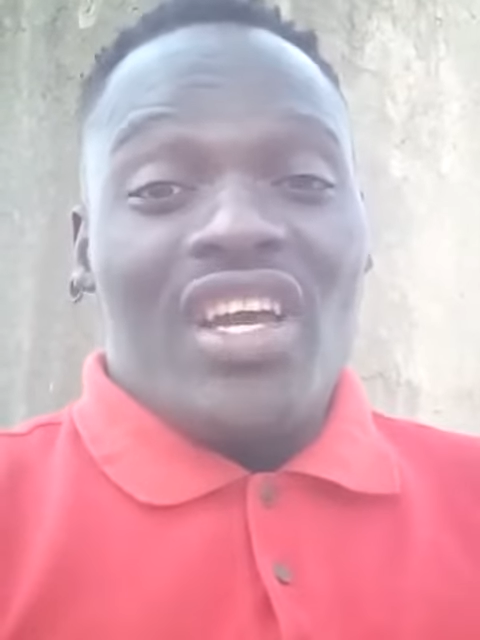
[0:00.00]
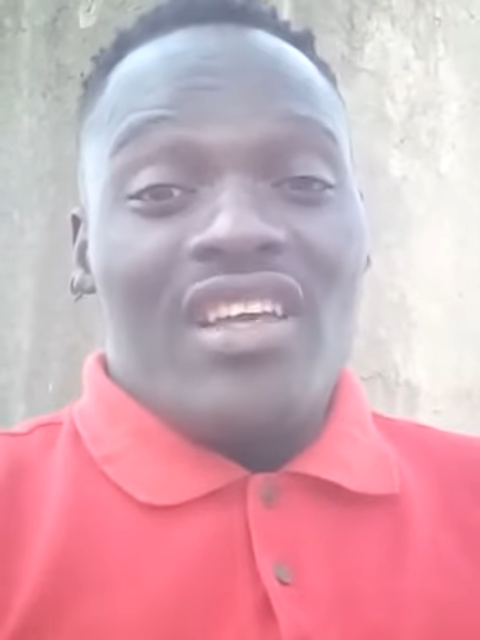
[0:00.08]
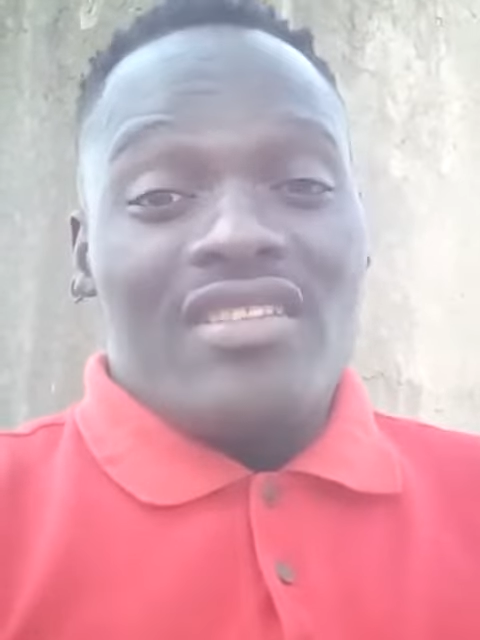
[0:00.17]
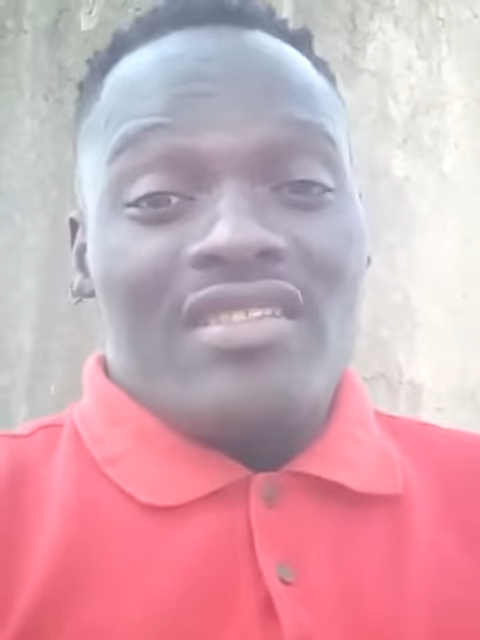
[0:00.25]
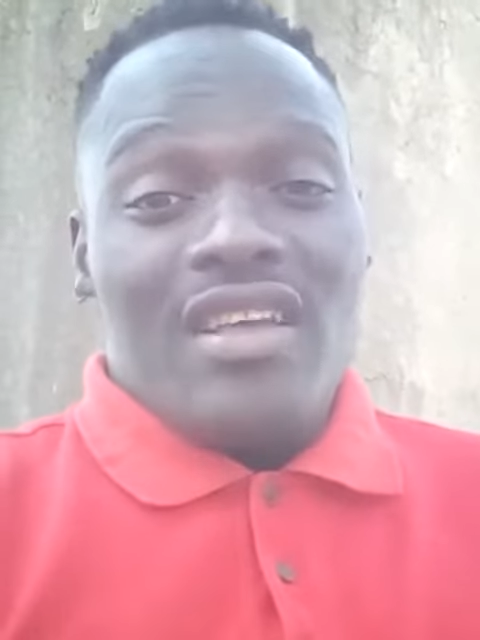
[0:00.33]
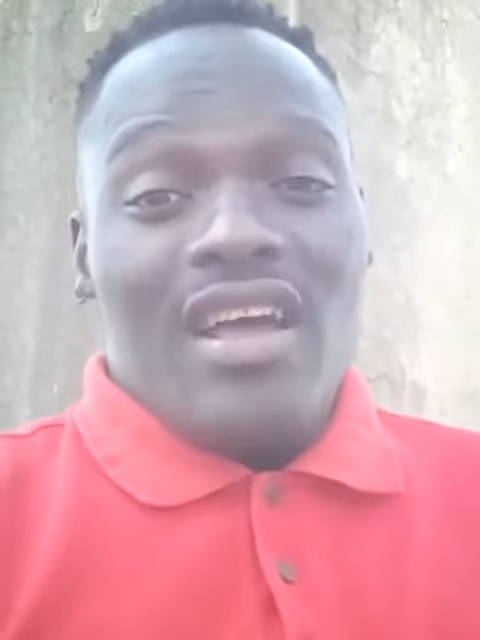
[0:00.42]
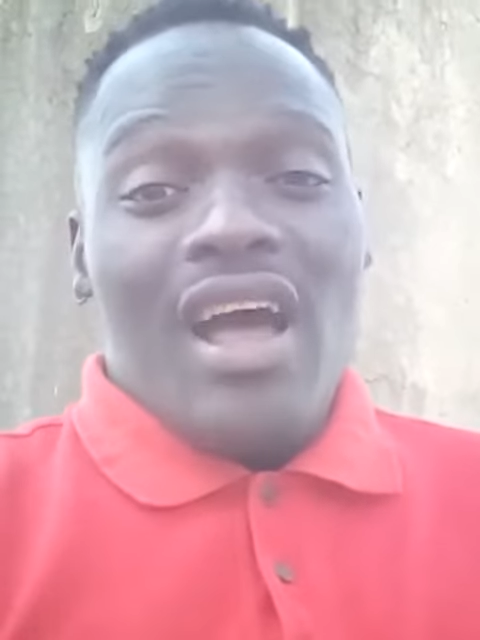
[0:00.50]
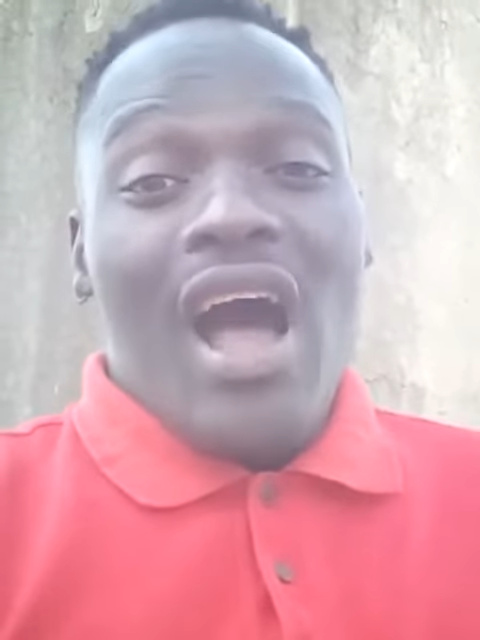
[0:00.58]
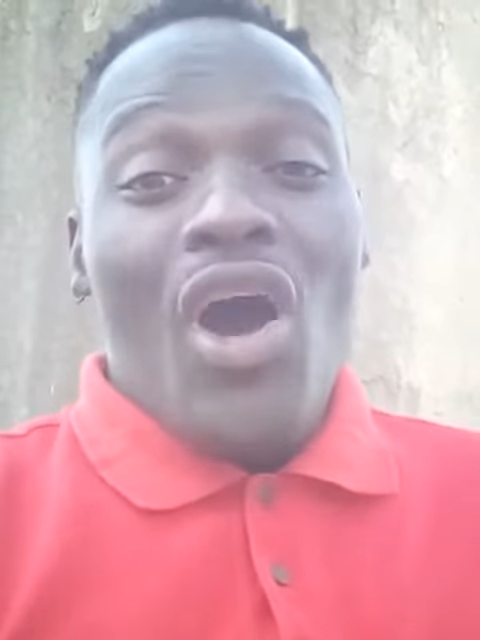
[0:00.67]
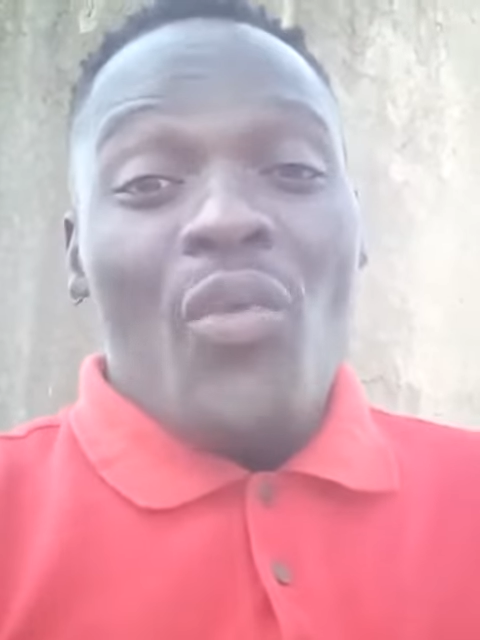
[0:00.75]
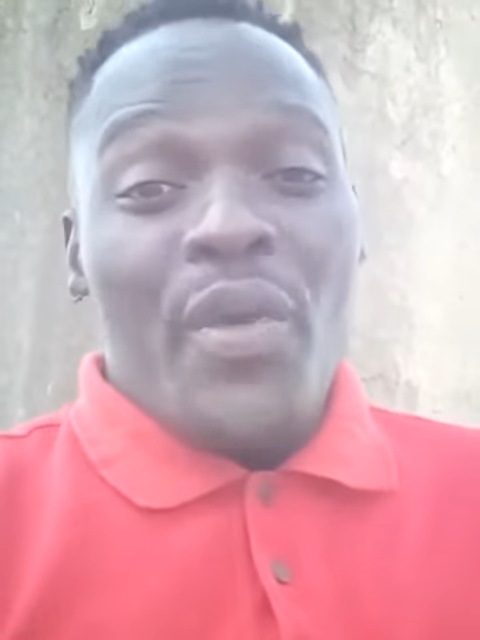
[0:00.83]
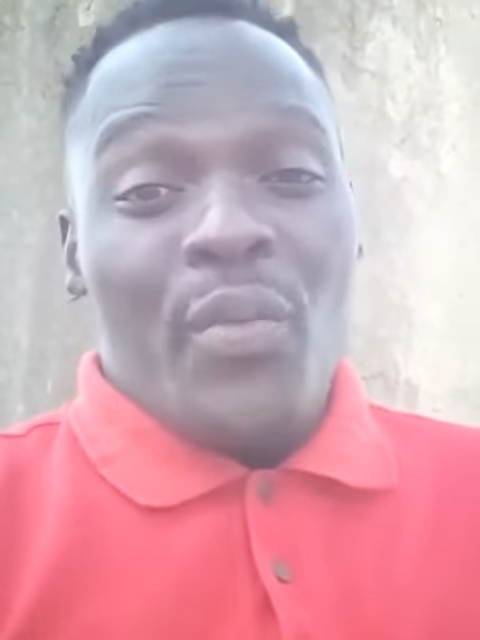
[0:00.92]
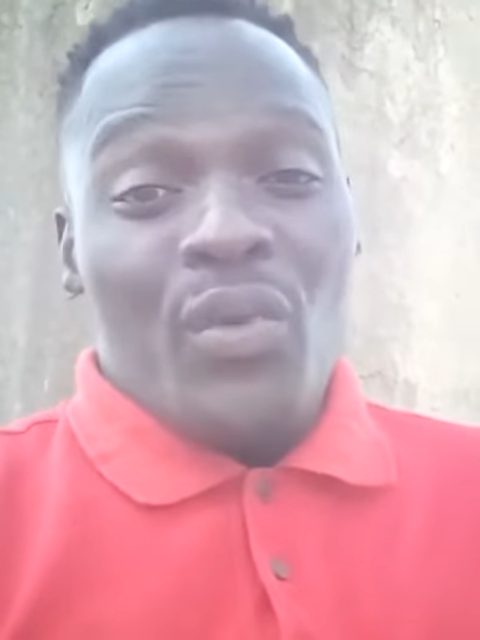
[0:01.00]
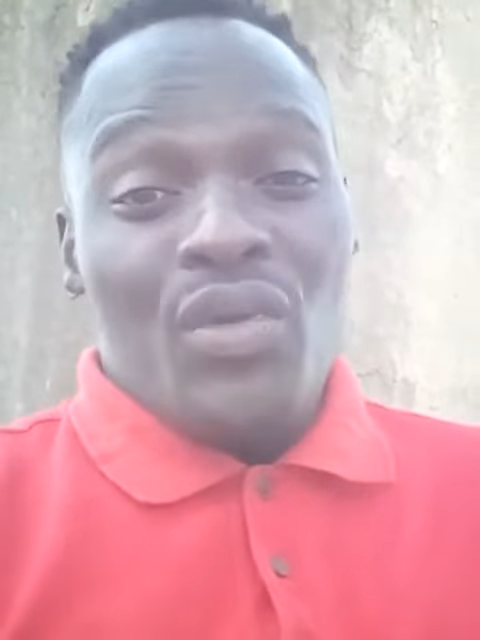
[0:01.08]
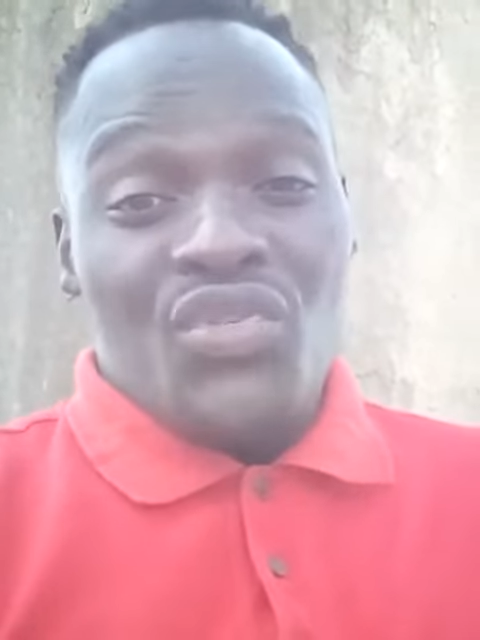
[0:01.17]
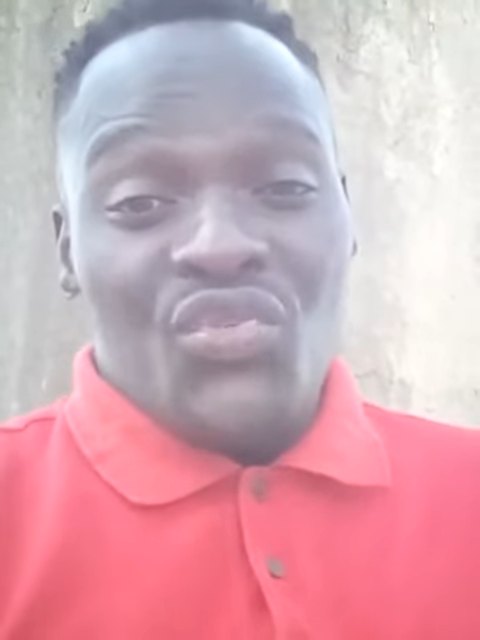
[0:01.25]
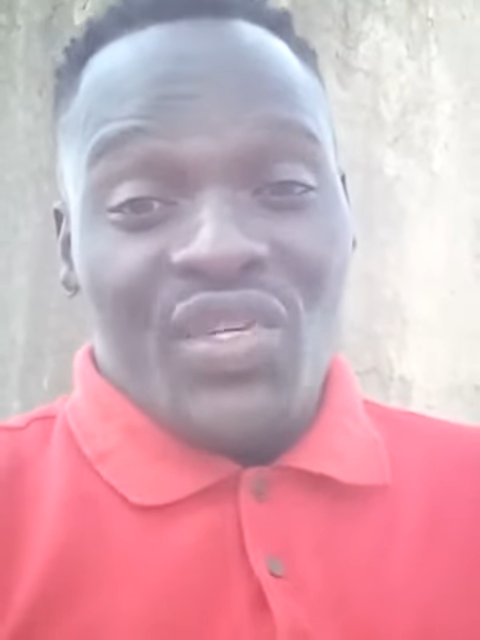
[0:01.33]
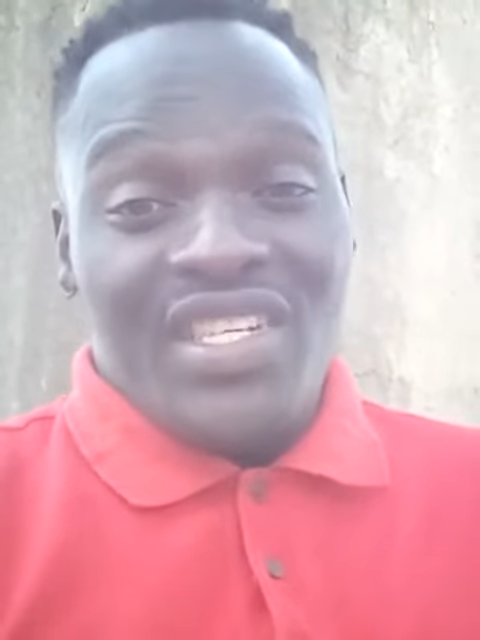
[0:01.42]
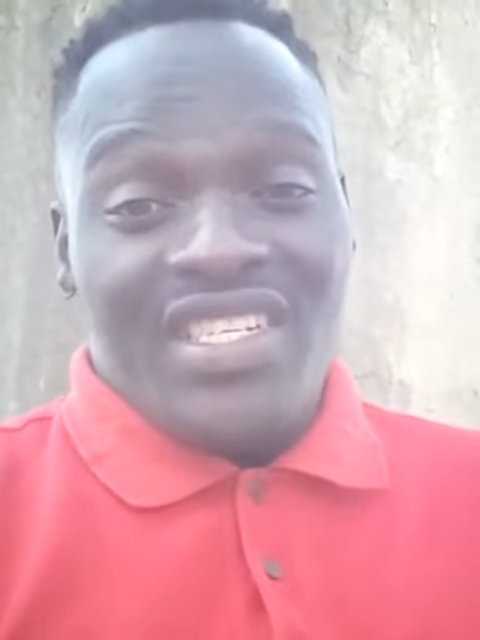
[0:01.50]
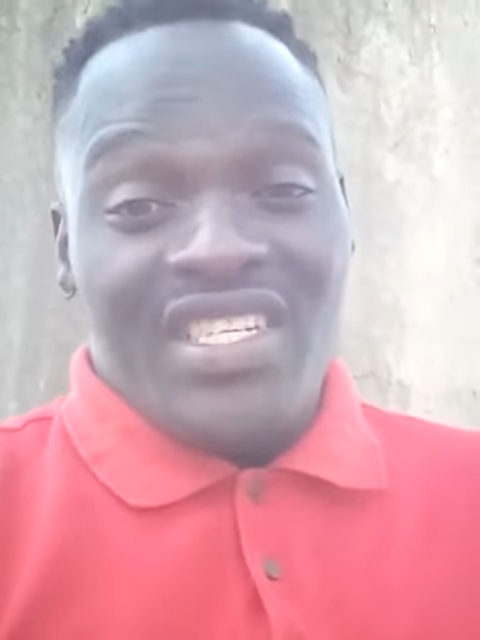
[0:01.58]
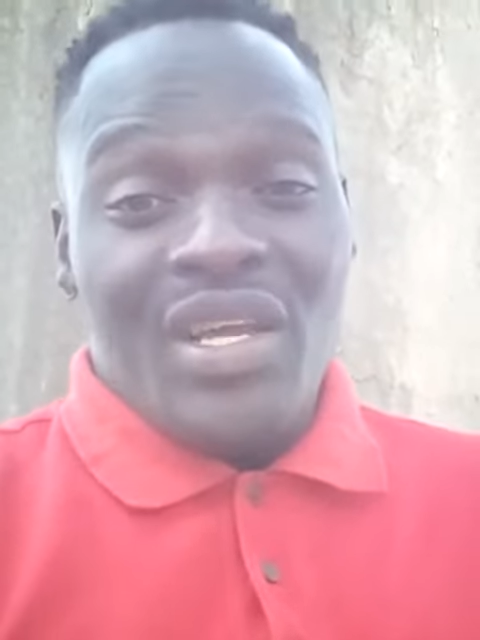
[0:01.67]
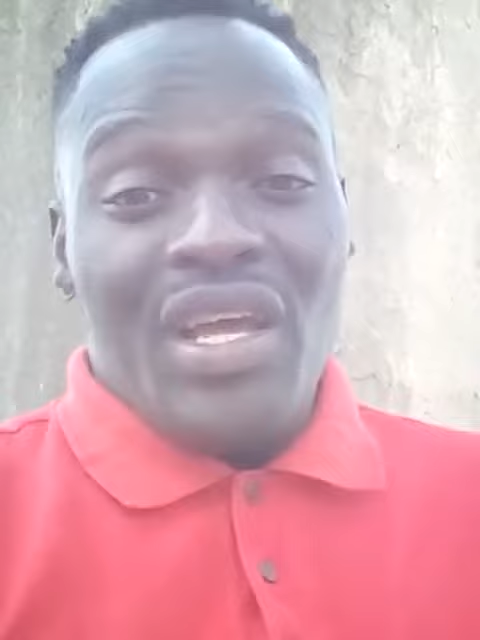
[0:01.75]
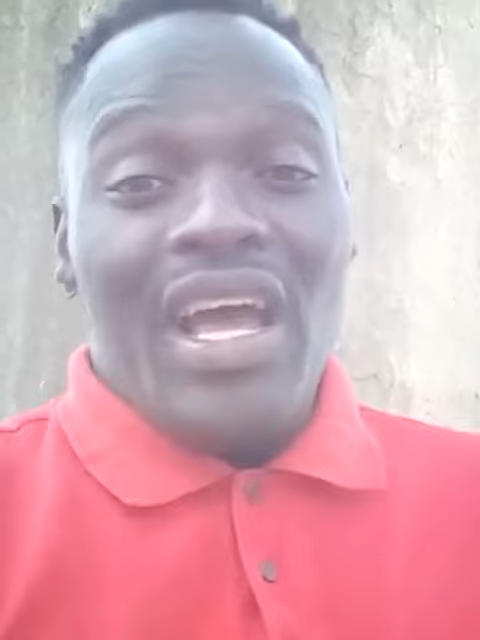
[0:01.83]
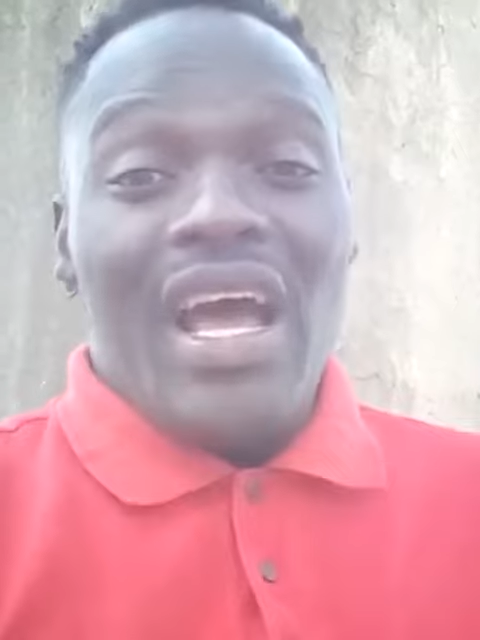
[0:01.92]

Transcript: is how people treat